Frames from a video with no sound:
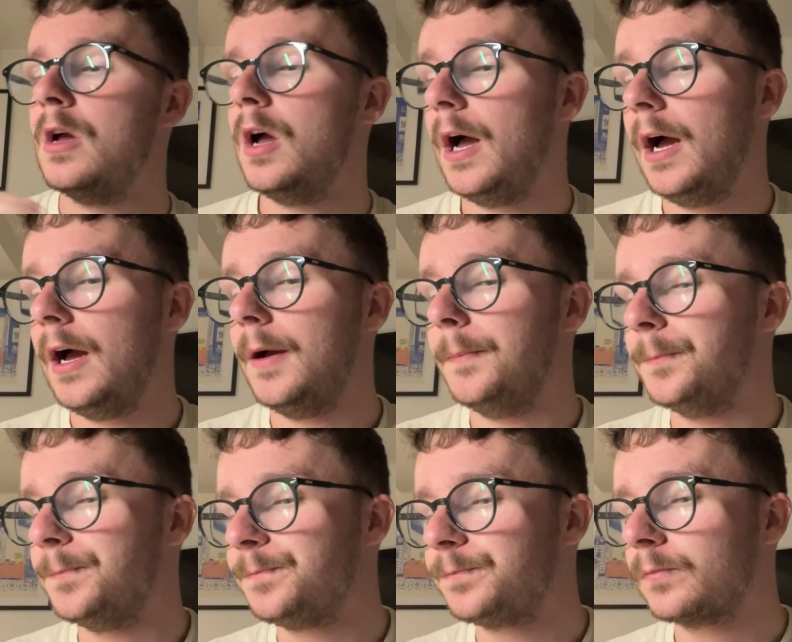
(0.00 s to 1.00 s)

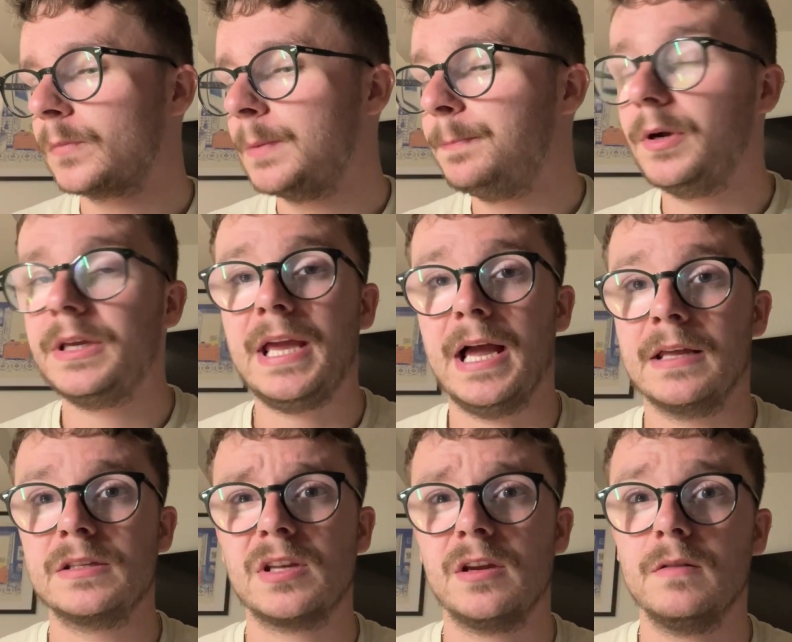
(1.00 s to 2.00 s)
But yeah,
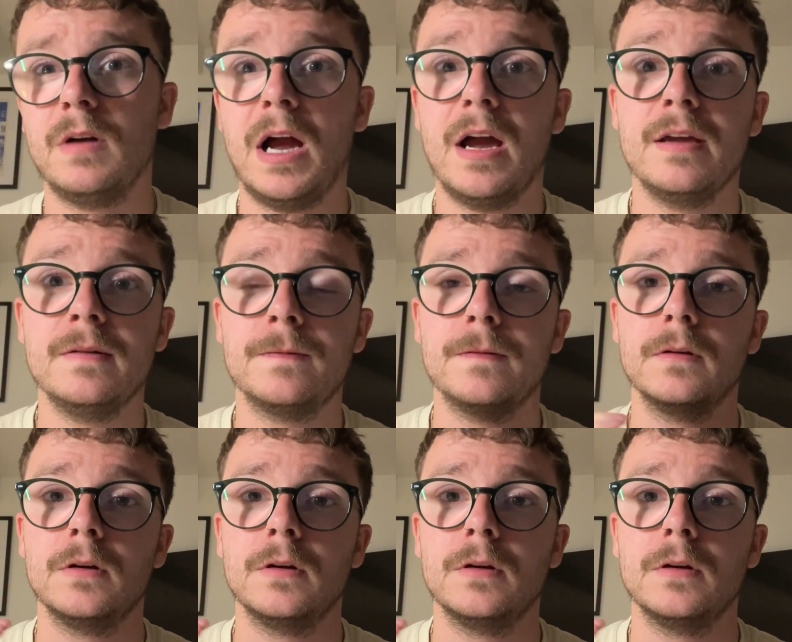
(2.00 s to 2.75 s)
so I've